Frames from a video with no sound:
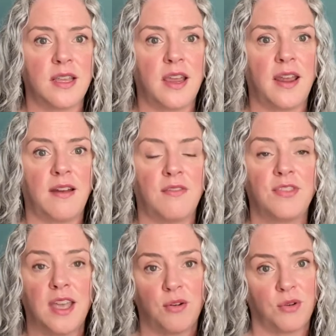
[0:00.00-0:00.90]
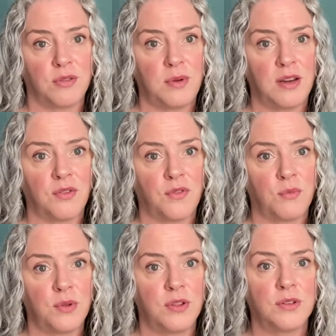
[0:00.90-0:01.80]
I have that orthopedic foam
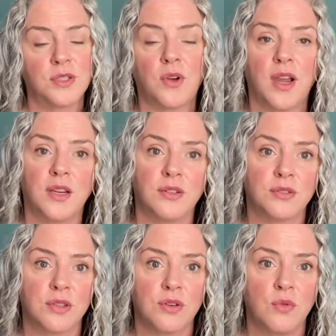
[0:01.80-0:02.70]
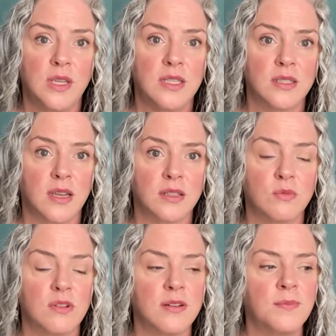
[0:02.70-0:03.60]
pillow, so I use the queen size
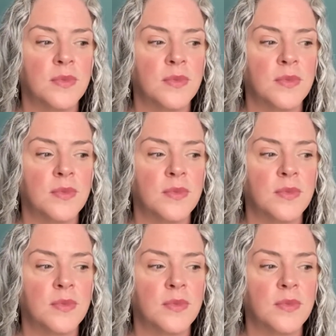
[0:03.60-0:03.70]
one.